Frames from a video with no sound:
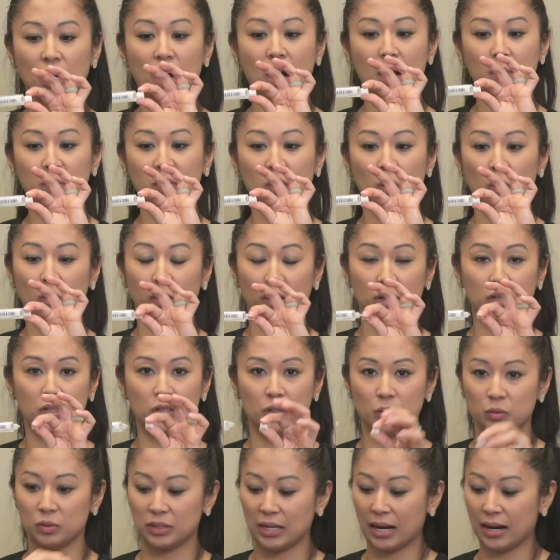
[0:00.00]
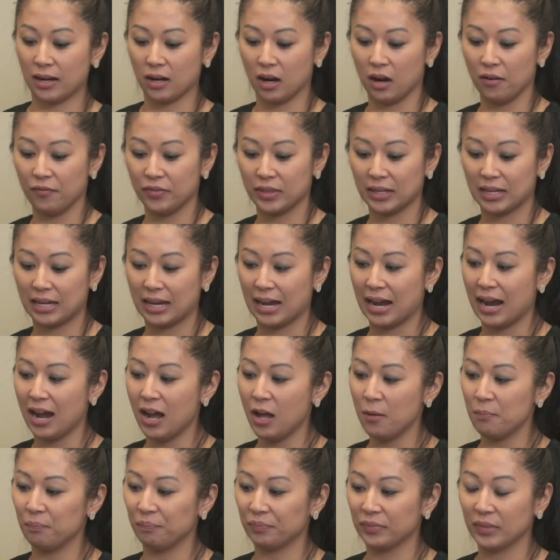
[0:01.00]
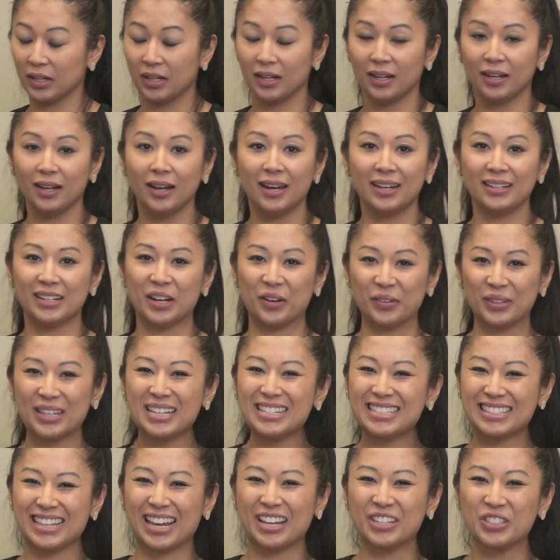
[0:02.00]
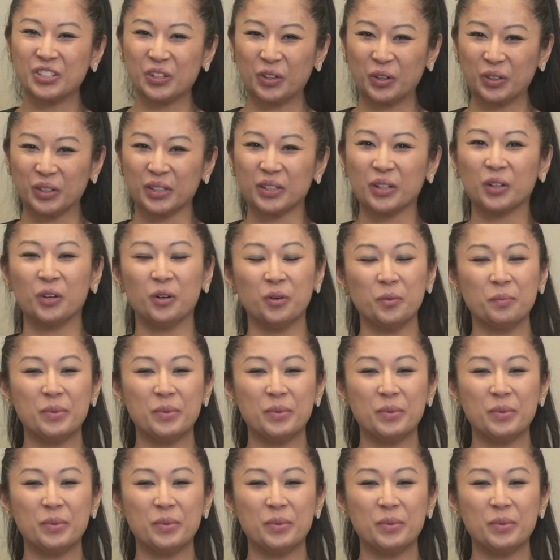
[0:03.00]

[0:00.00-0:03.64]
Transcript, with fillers: I'm going to take off the cap. Now these things are a little